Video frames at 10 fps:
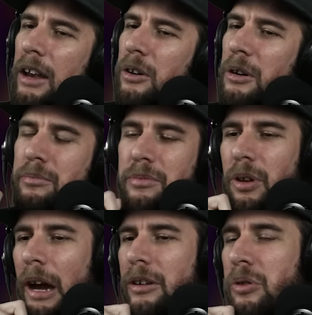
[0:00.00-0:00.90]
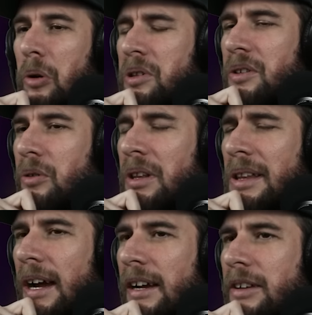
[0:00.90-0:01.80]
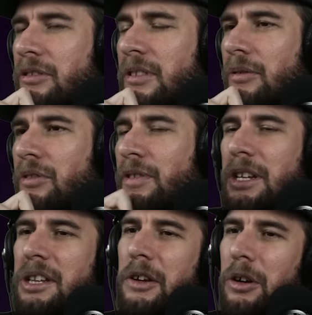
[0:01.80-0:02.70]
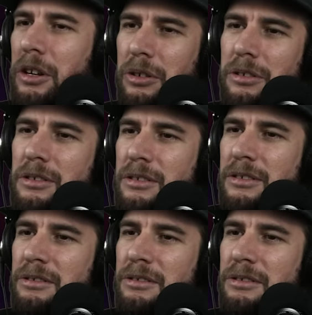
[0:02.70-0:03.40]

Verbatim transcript: I know, dude, I knew who stole the sign. It's, it was Venus Theory, dude.